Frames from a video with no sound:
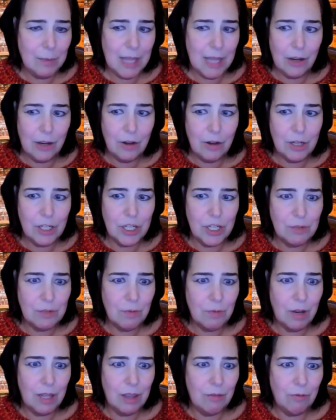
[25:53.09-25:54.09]
They could just
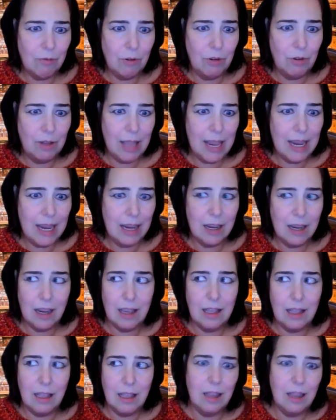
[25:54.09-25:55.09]
run through like
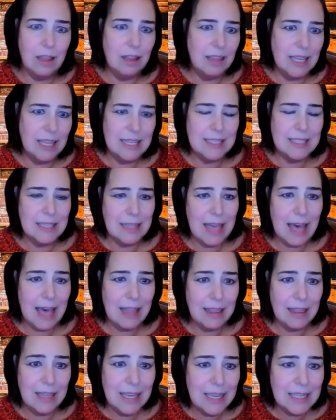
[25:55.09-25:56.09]
this and
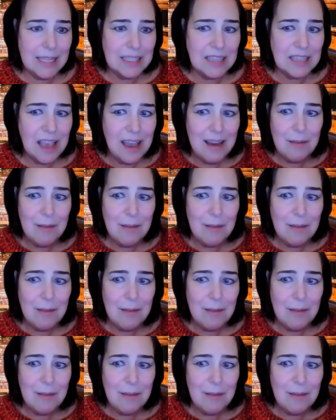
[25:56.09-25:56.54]
that and this,